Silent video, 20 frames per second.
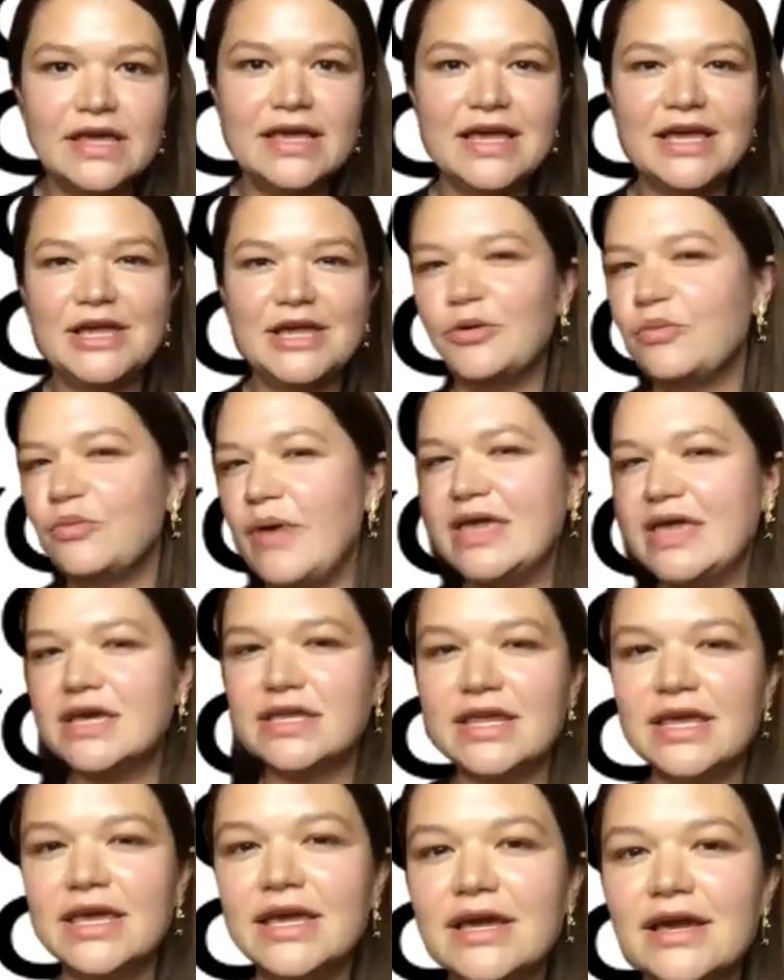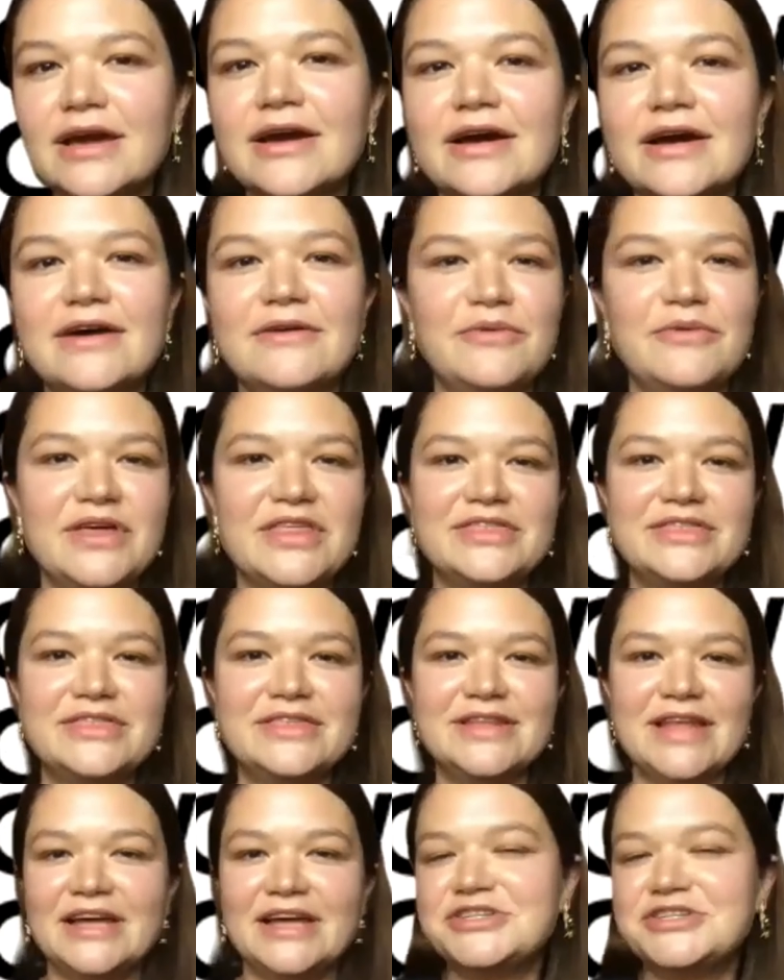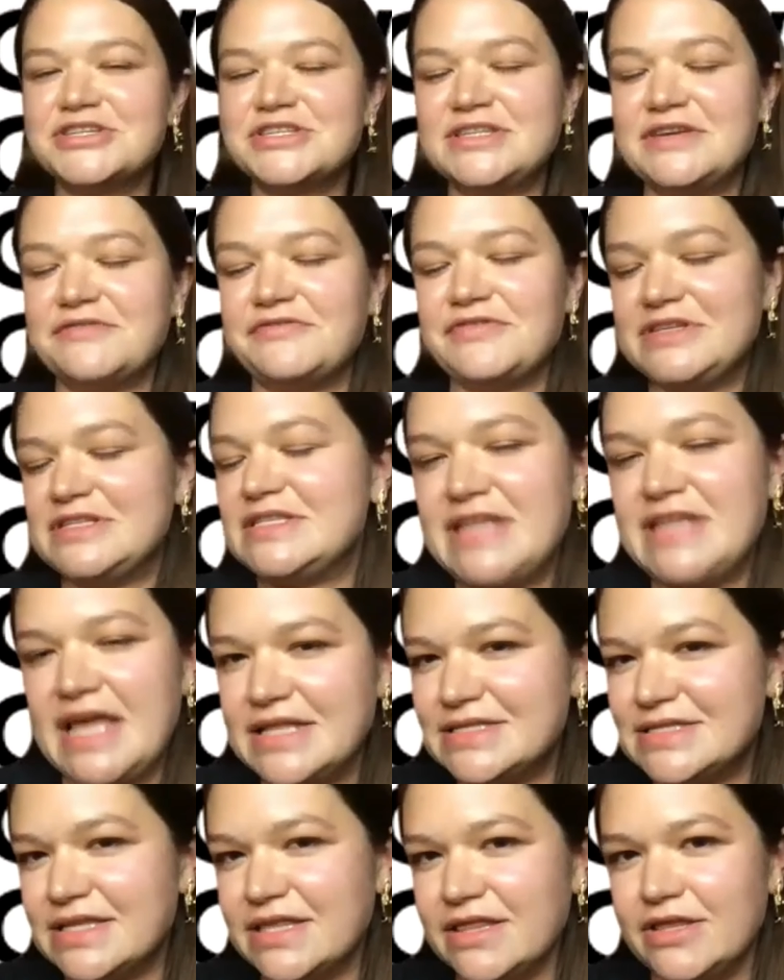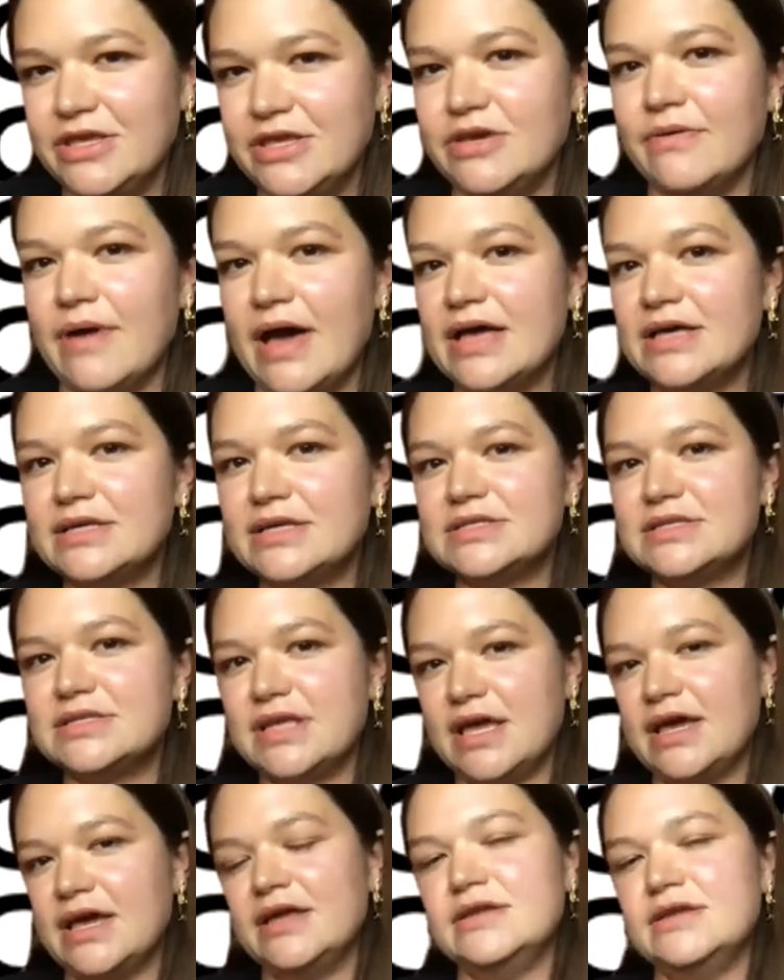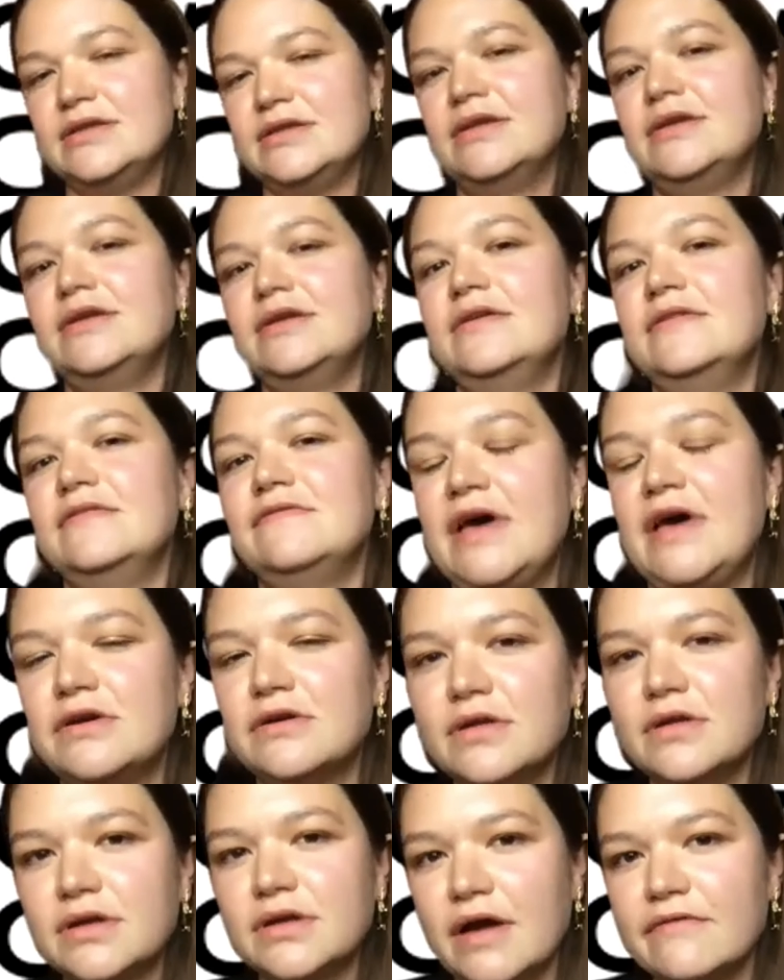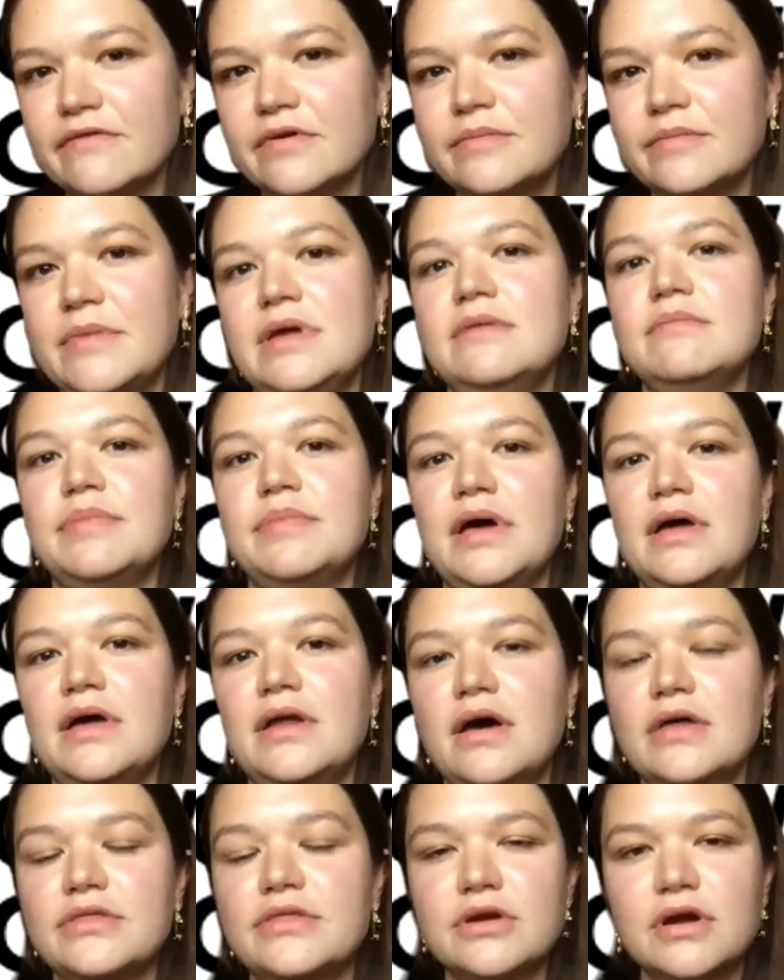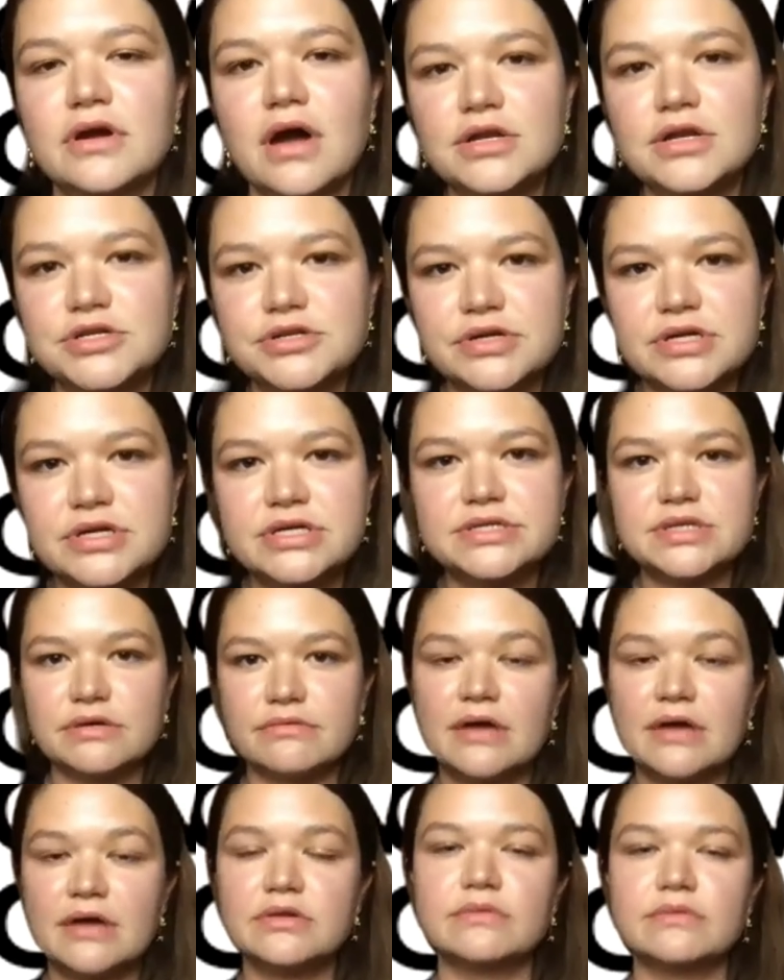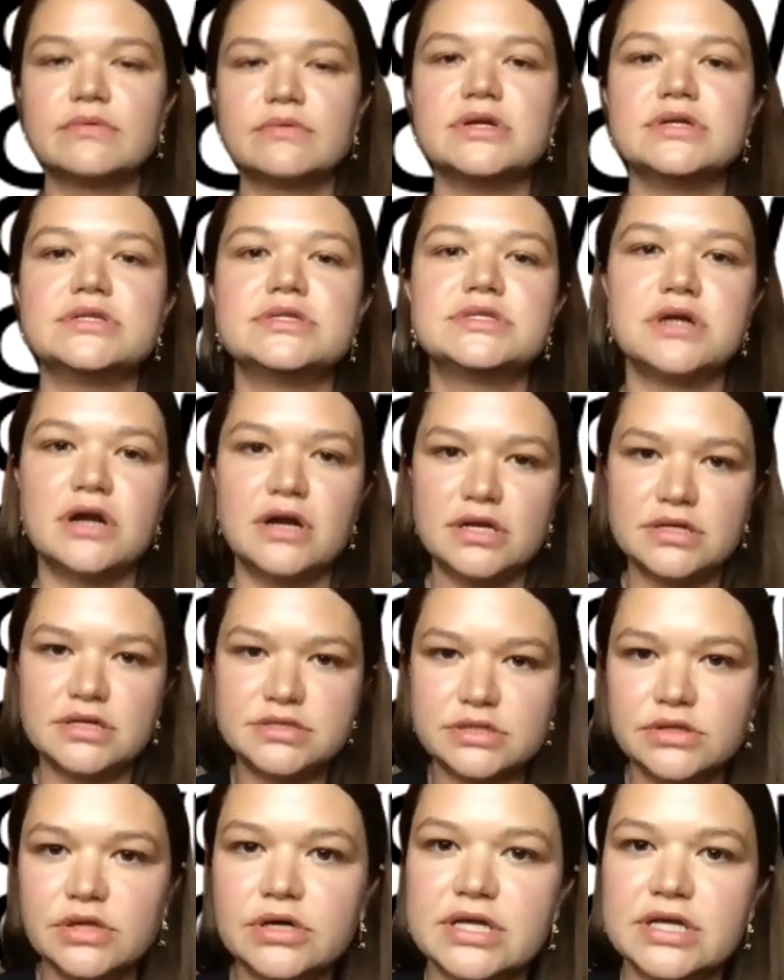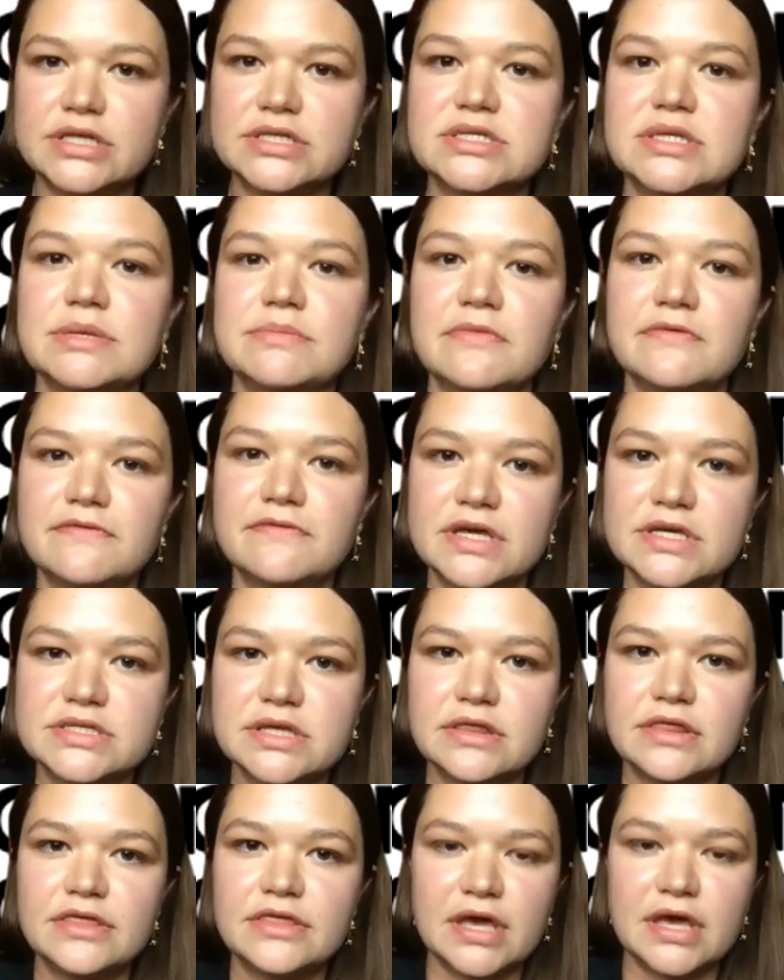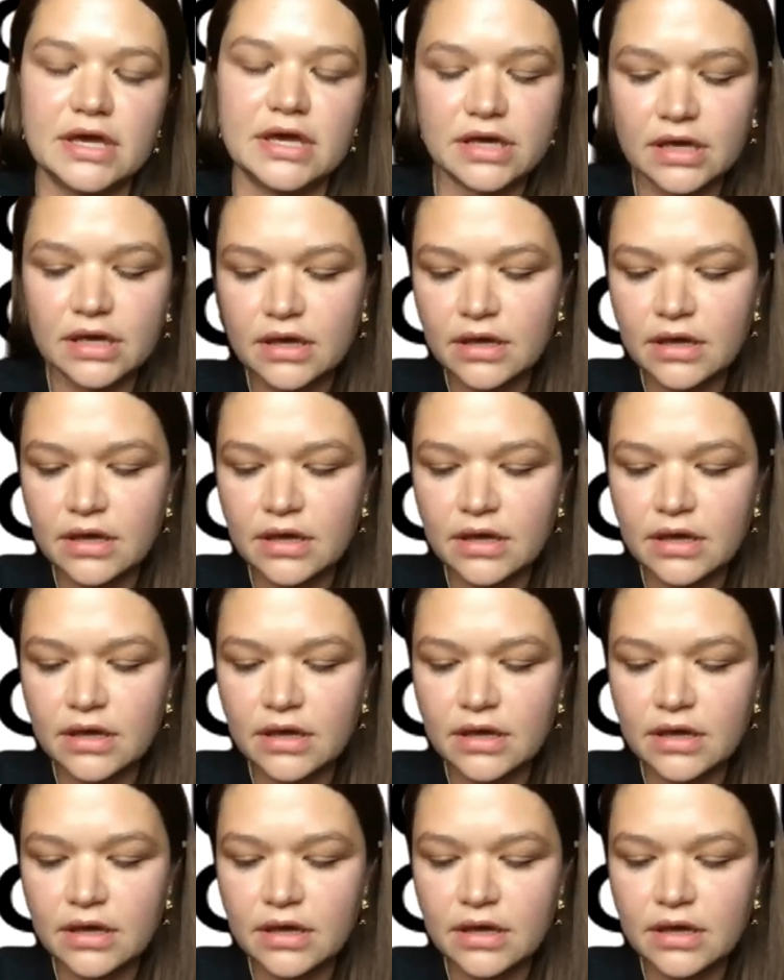an awakening with not just different states in the US and federal government, but other countries around the world started to look at some of this and think,